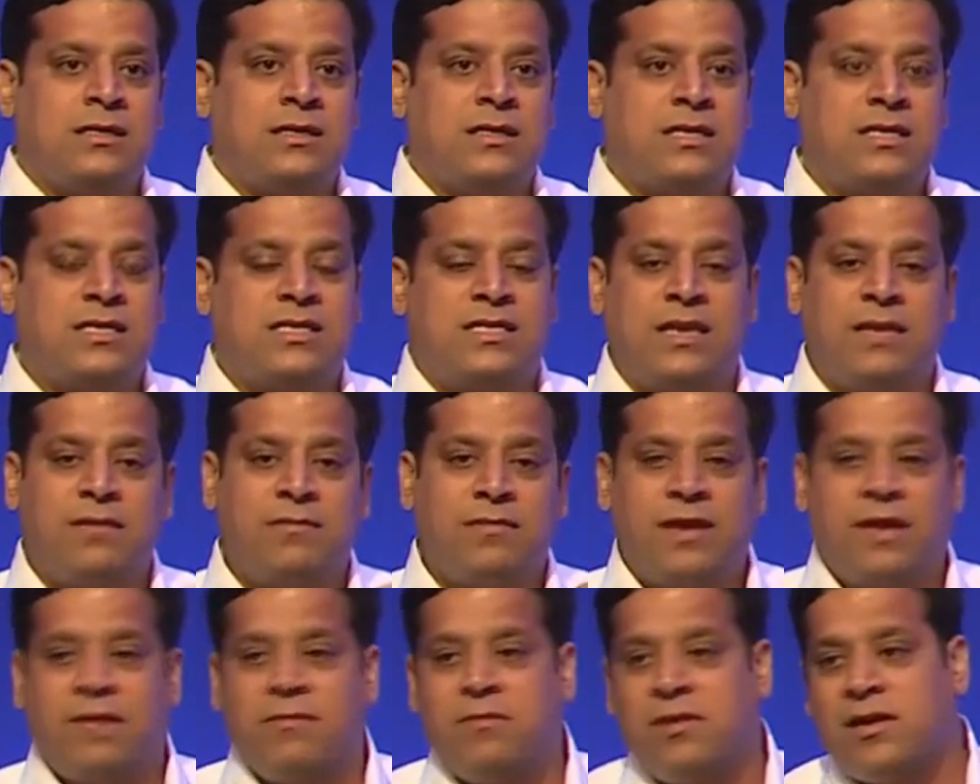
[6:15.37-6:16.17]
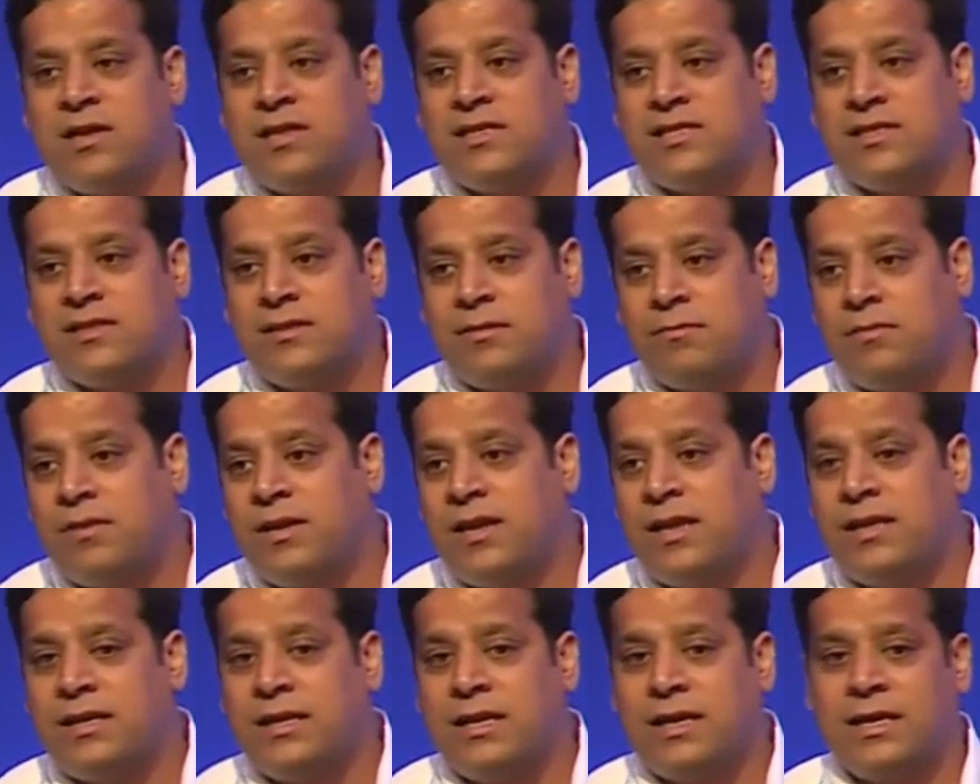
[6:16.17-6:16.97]
the same chemicals in the
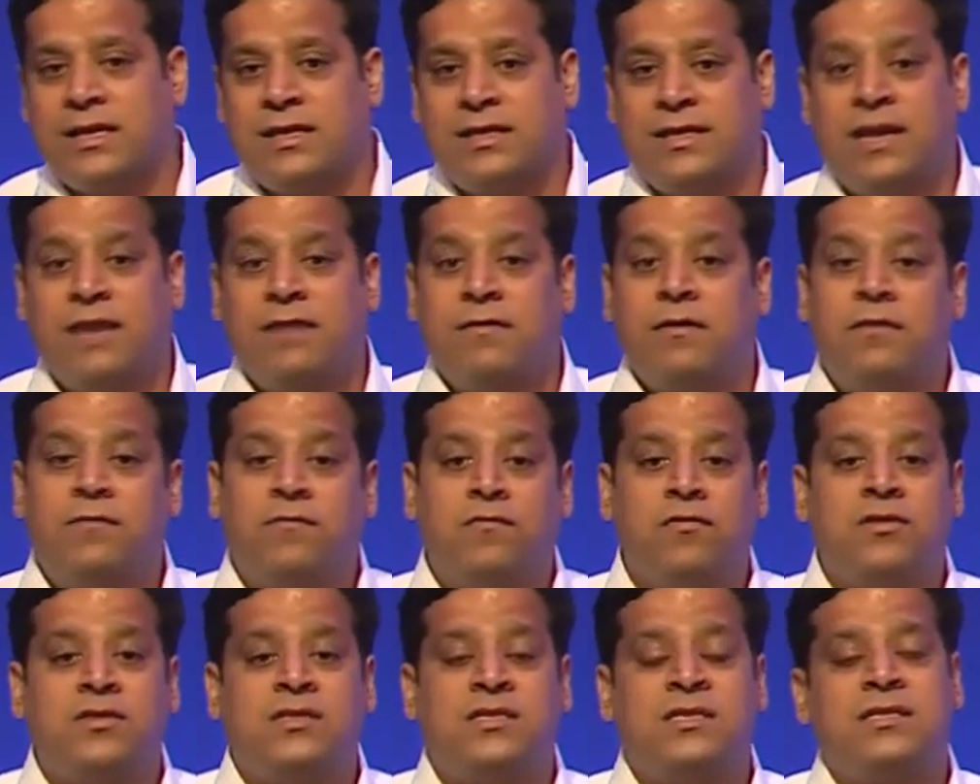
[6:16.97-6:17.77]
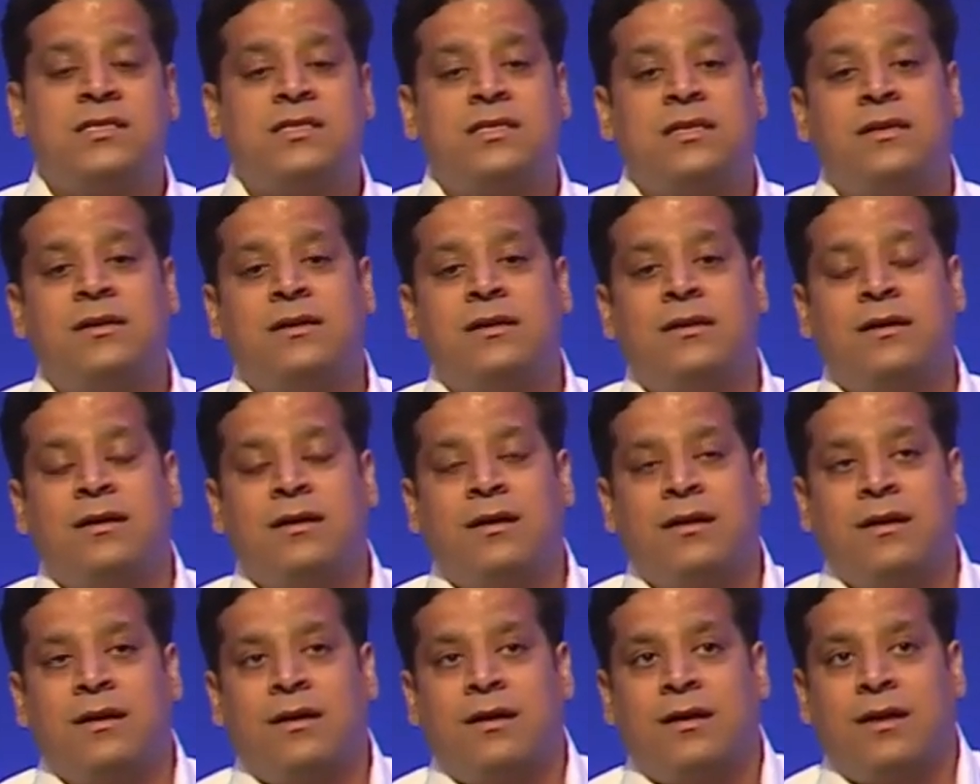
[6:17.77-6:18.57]
brain that influences the
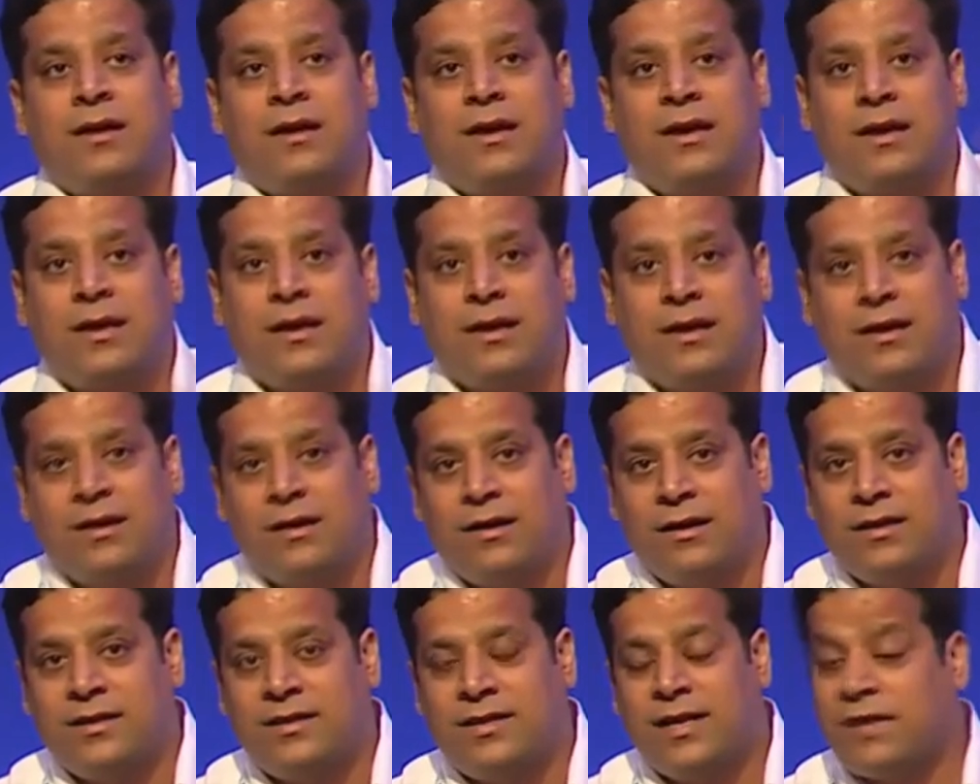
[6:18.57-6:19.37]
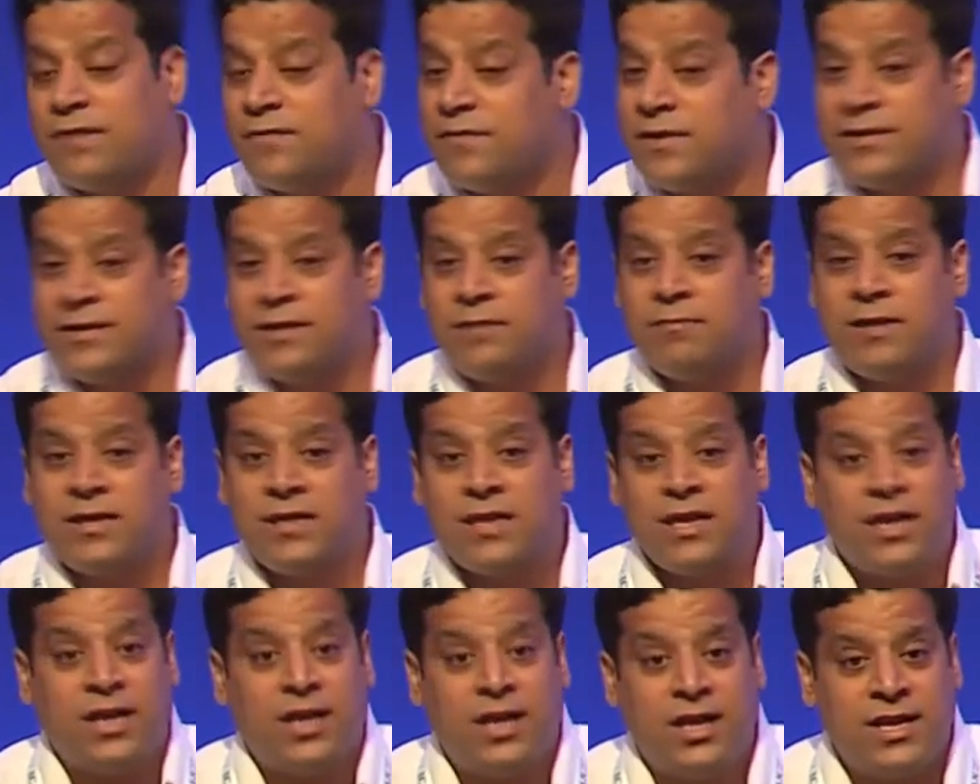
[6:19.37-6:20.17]
that affected by
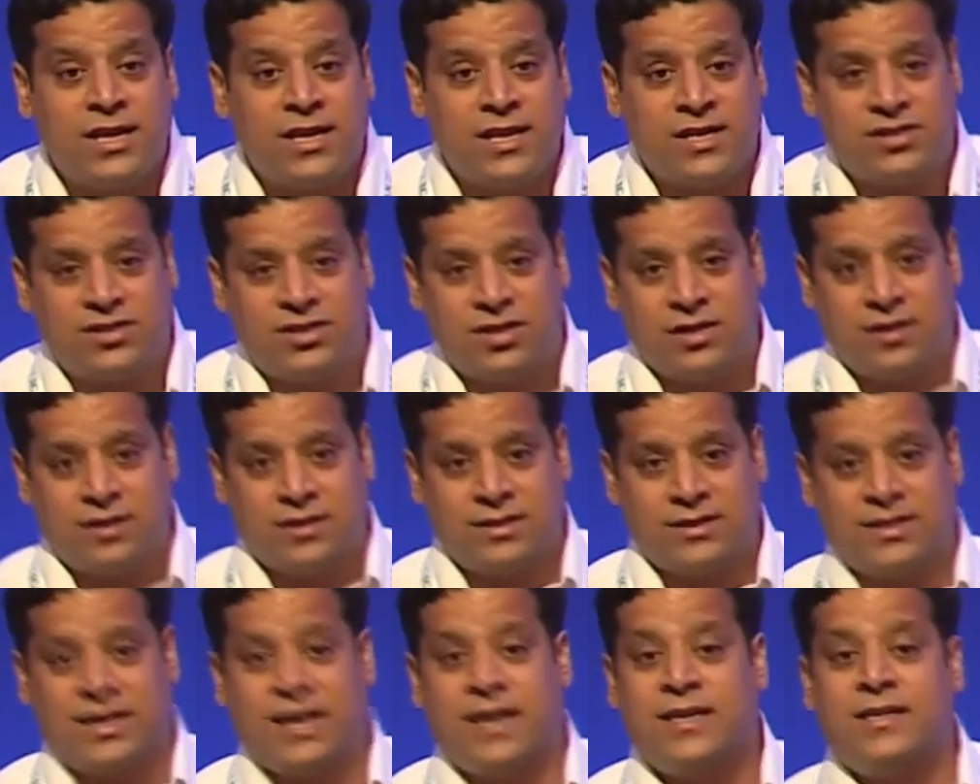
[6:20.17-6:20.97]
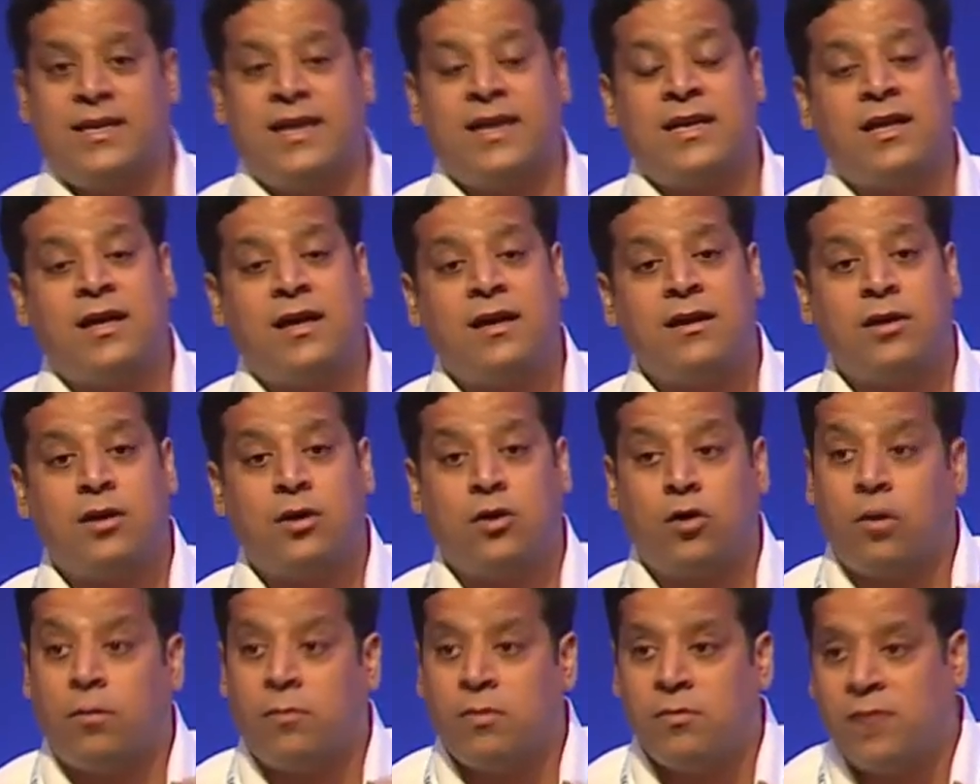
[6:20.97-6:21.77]
the ADHD, and that are
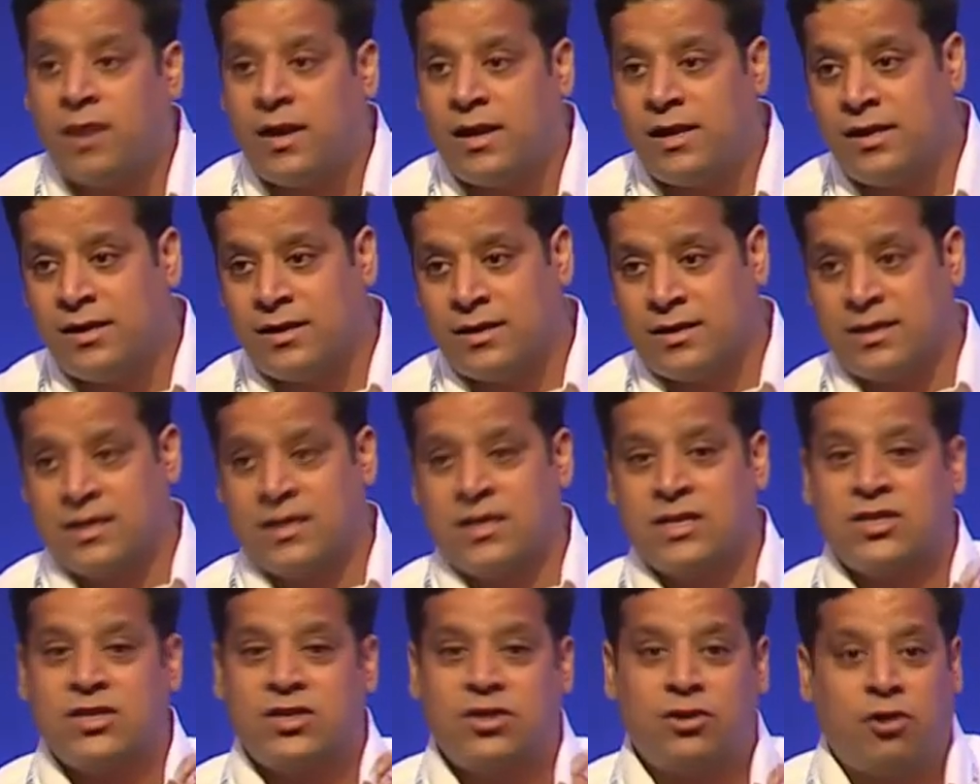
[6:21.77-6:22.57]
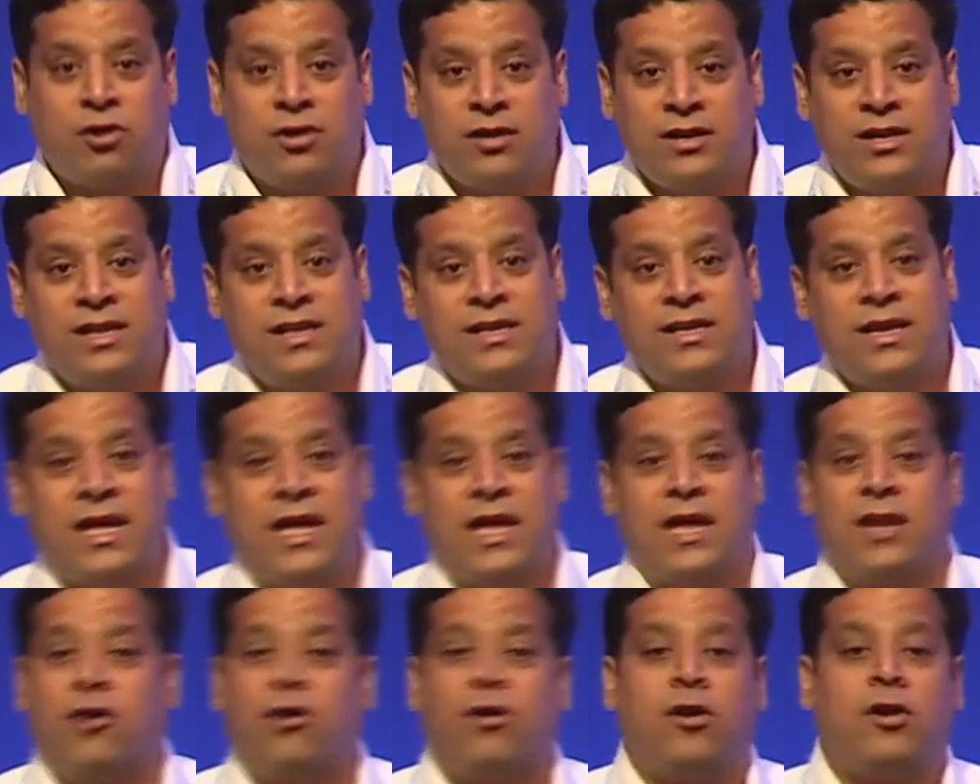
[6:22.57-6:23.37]
dopamine, serotonin,
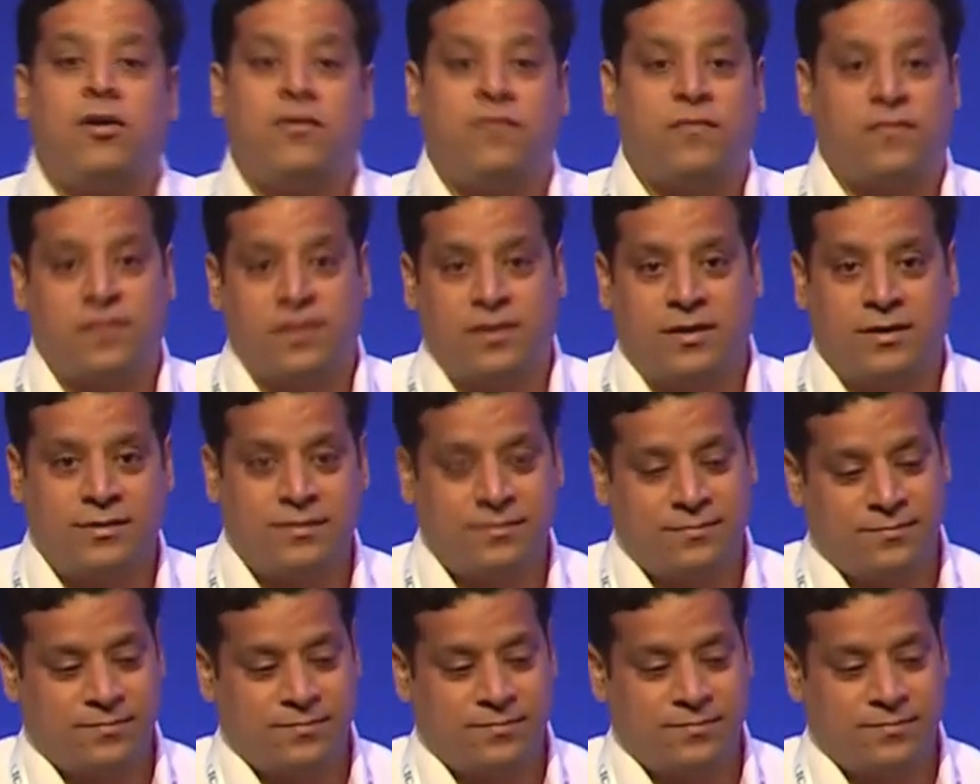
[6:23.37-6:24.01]
and norepinephrine.